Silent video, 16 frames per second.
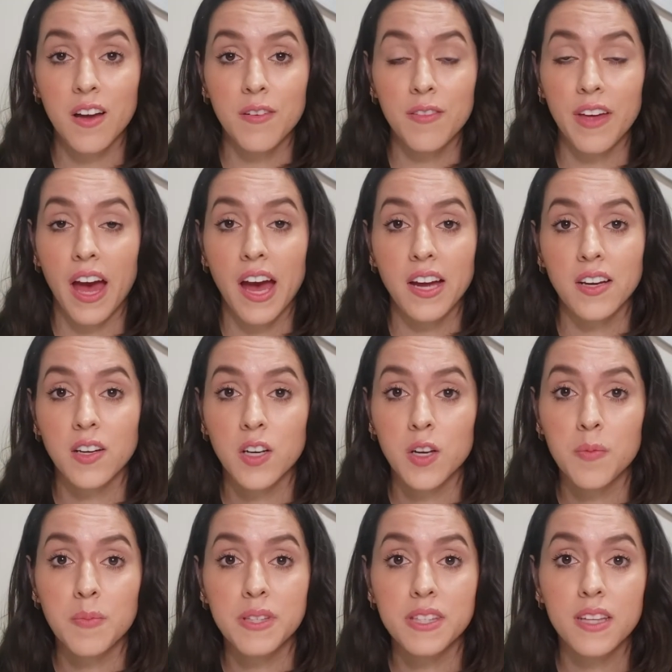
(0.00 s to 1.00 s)
of the
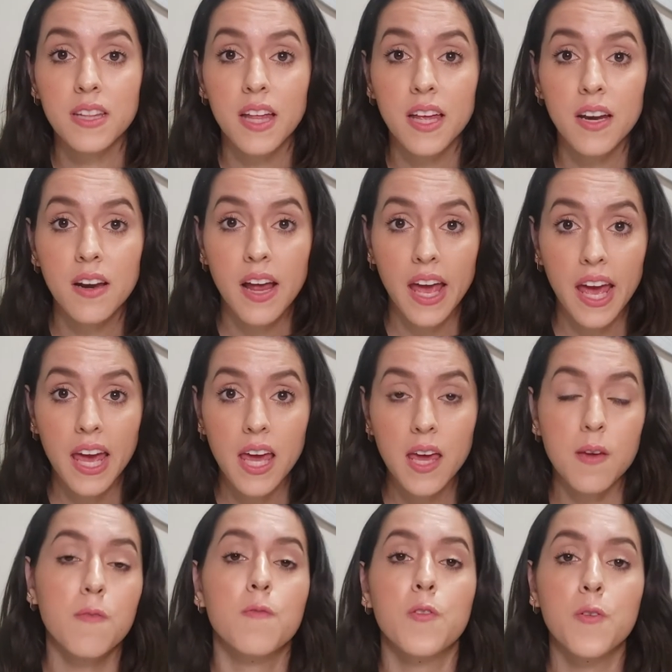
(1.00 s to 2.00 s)
acronym is the letter
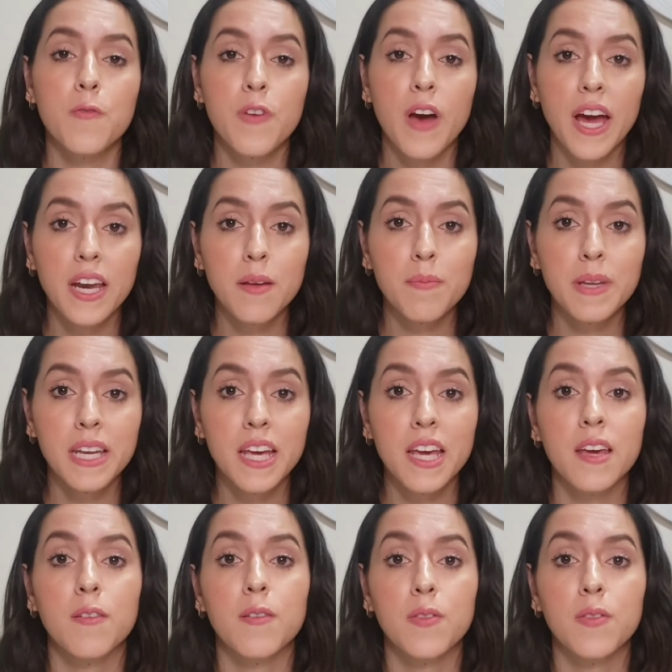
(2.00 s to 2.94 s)
A for vitamin A,